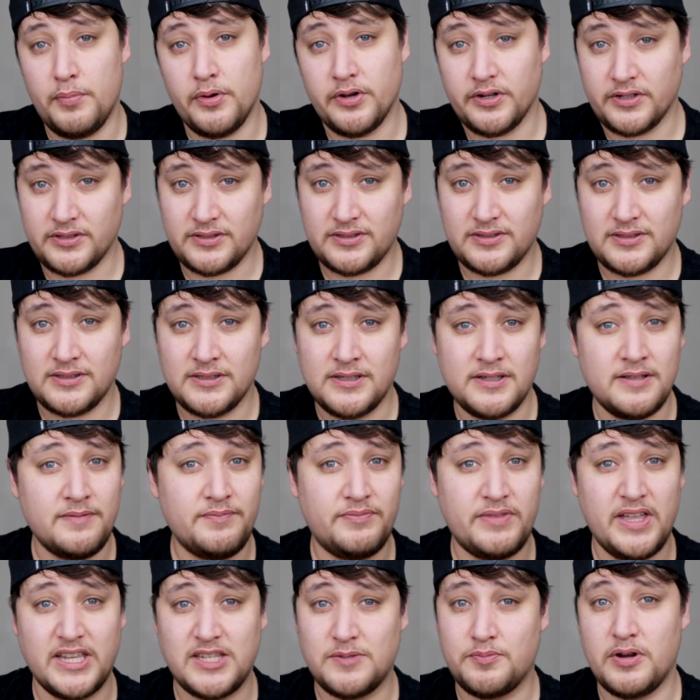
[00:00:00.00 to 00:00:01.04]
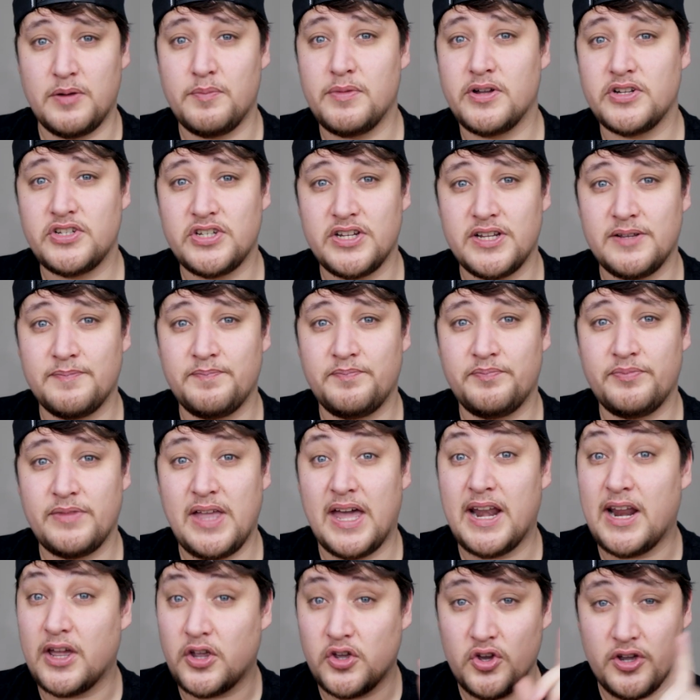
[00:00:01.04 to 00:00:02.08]
books. That's pretty much it.
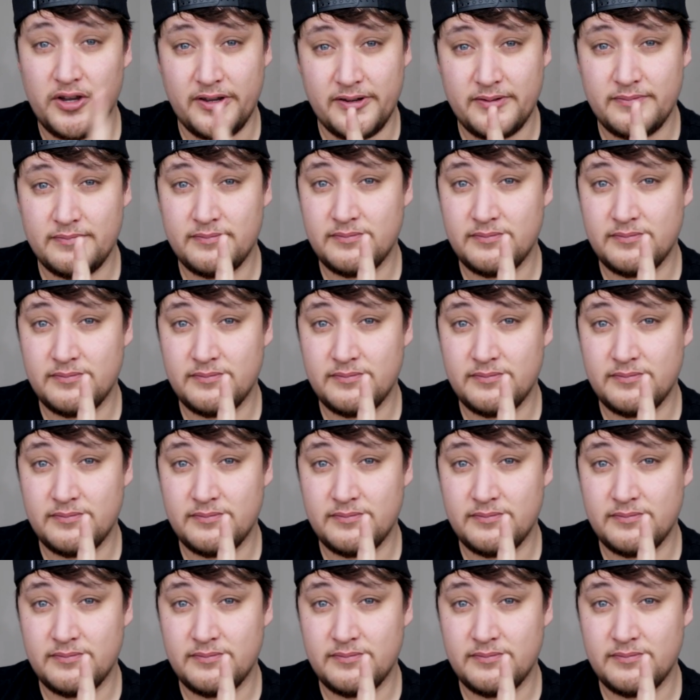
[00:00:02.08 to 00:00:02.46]
And I cook.